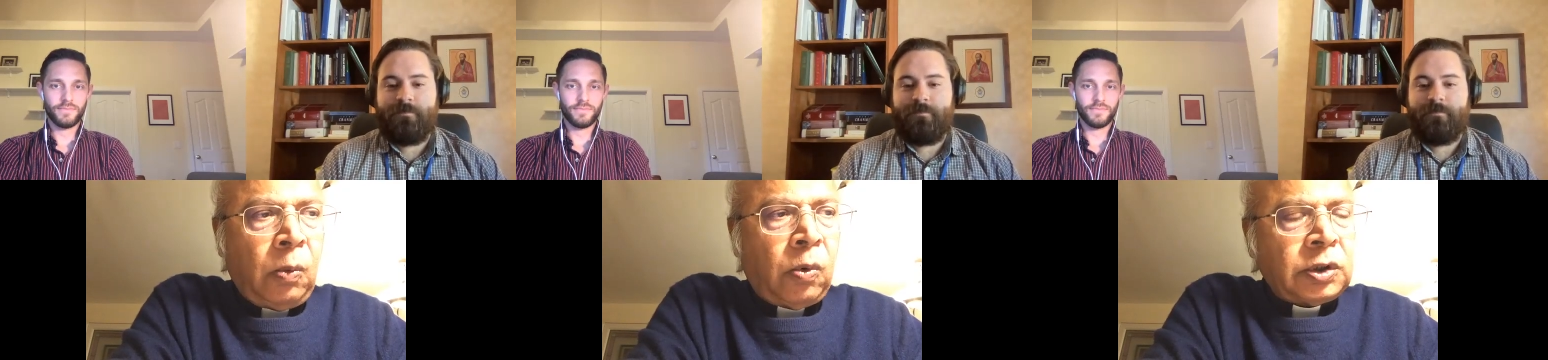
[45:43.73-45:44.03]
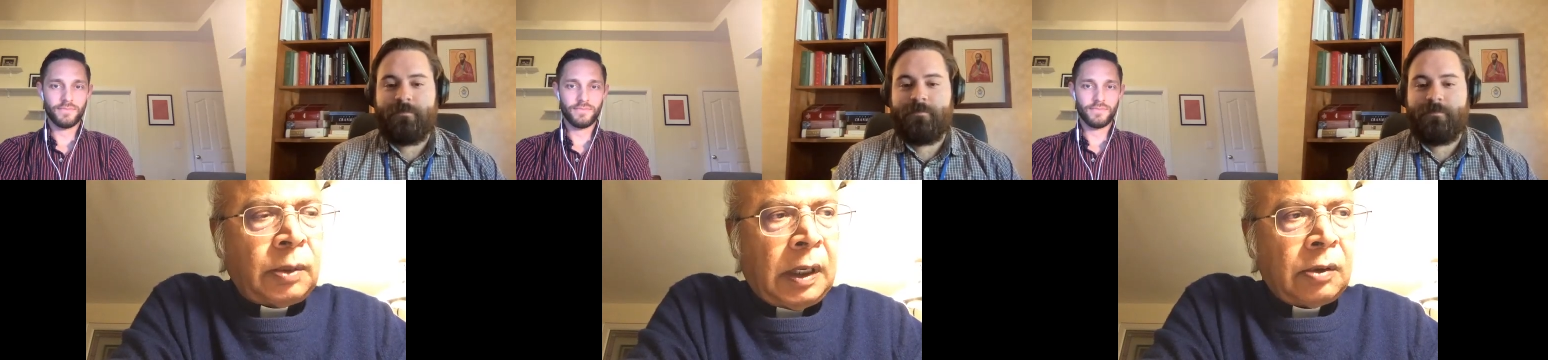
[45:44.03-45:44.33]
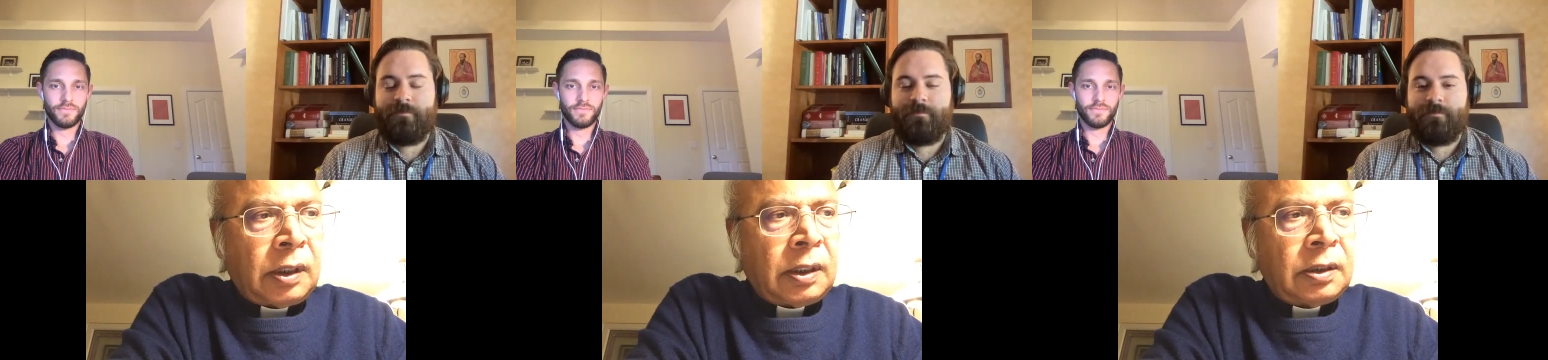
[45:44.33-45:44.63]
Speaker 1: was
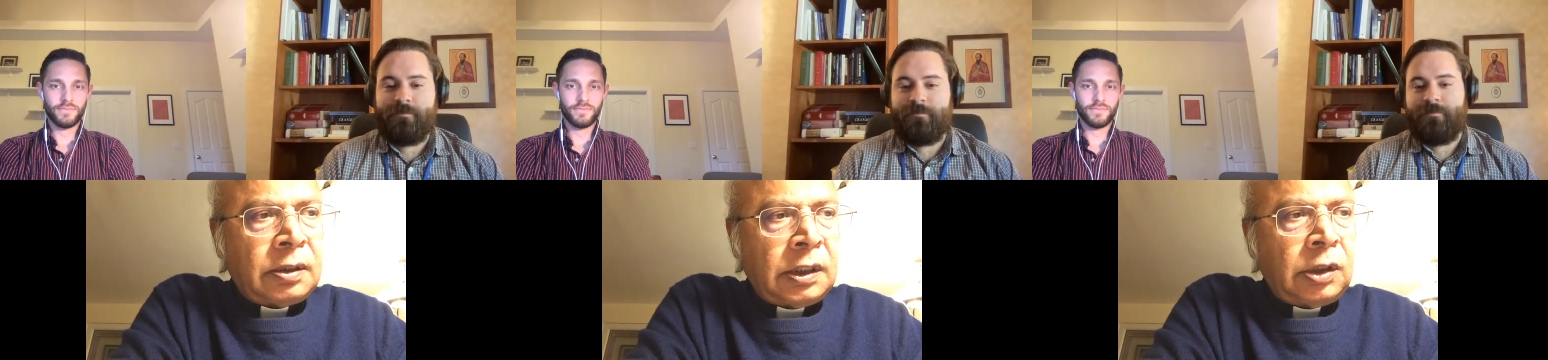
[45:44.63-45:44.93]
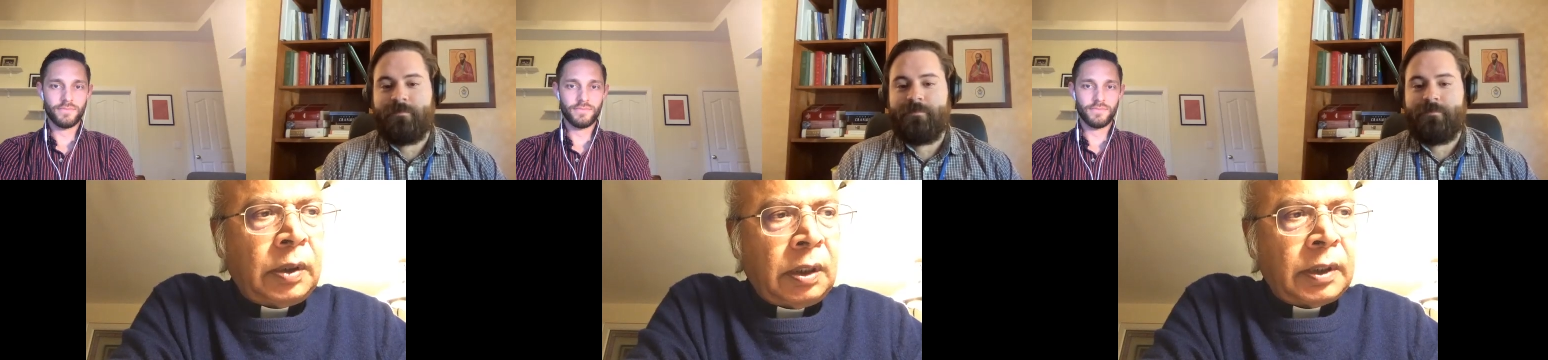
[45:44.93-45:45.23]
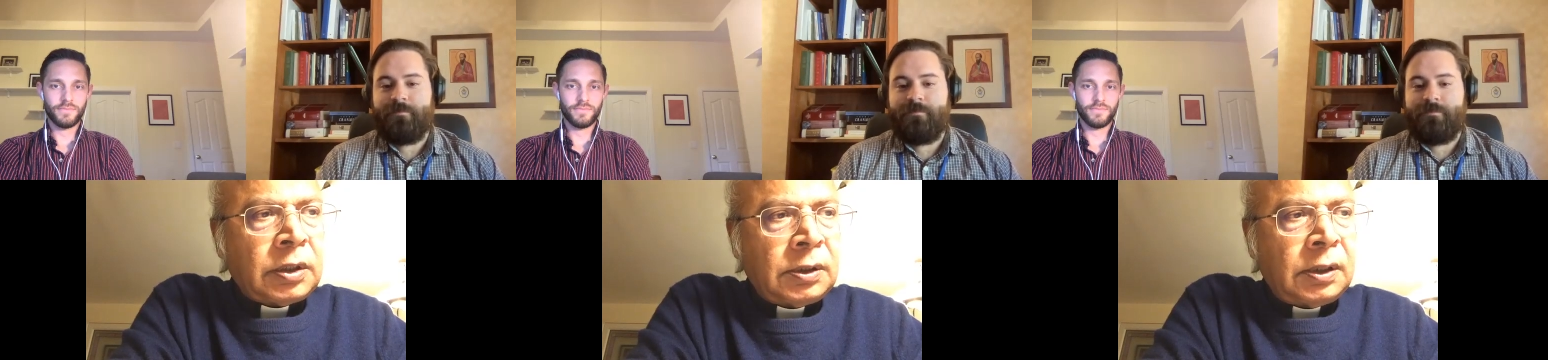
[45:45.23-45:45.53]
about the continuing
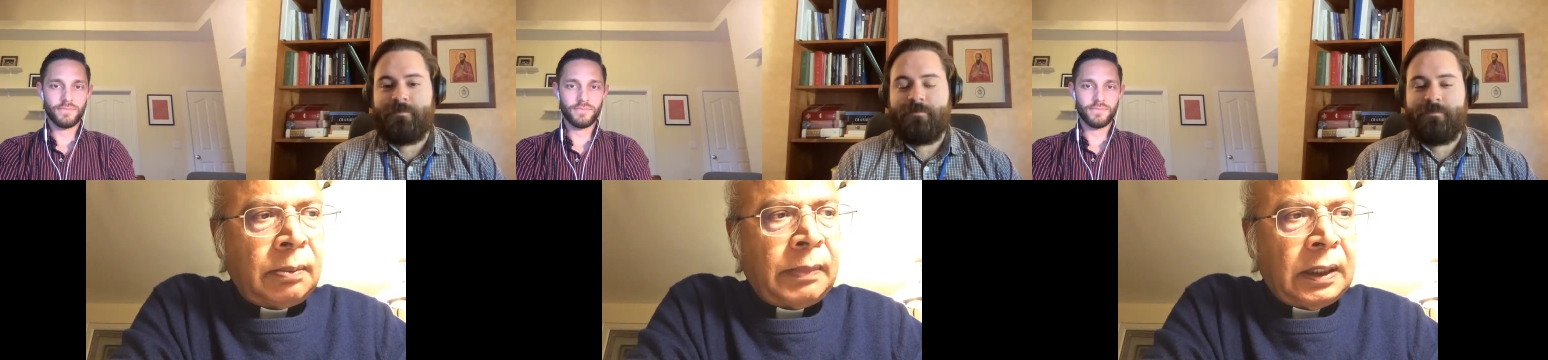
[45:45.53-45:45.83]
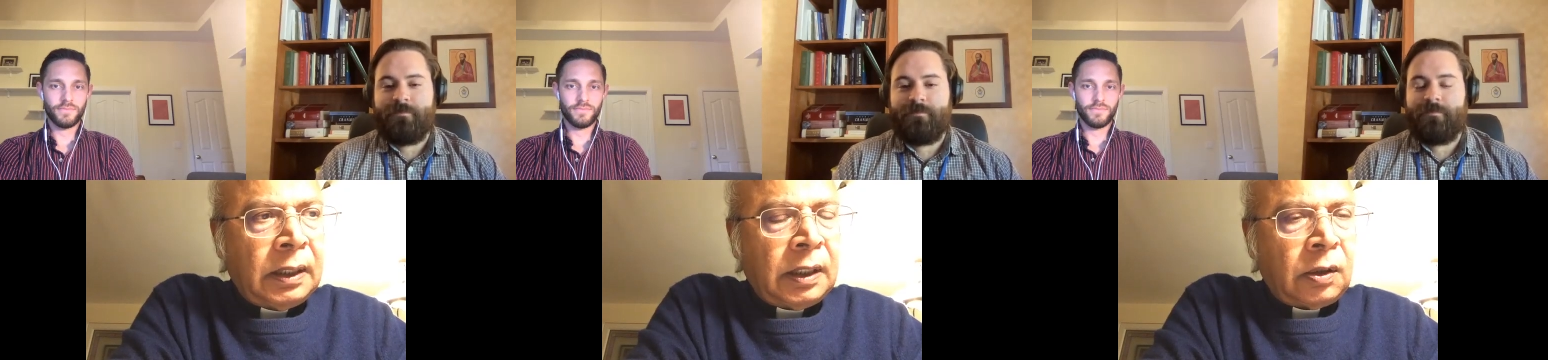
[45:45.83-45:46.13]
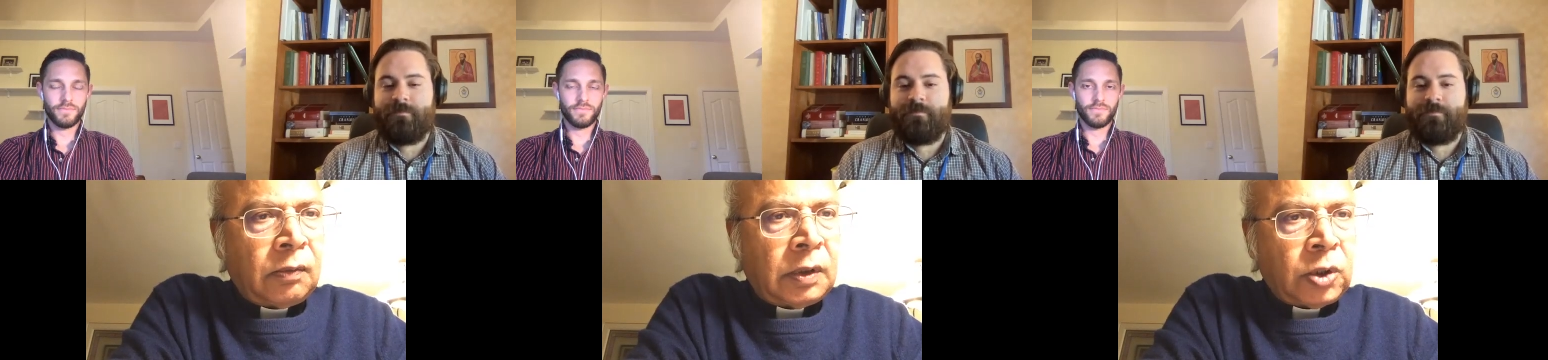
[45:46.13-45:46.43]
missionary
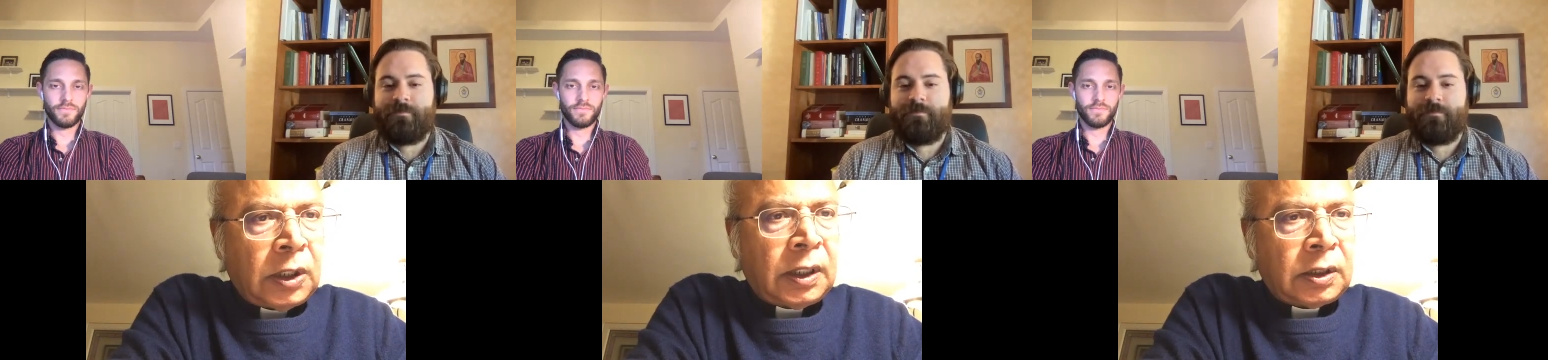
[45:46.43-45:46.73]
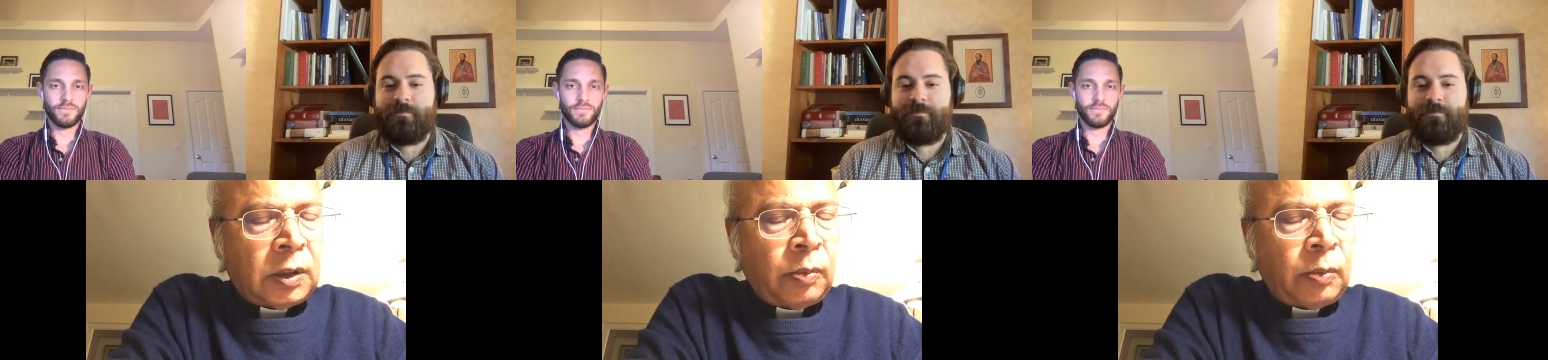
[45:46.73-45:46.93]
mandate of the church,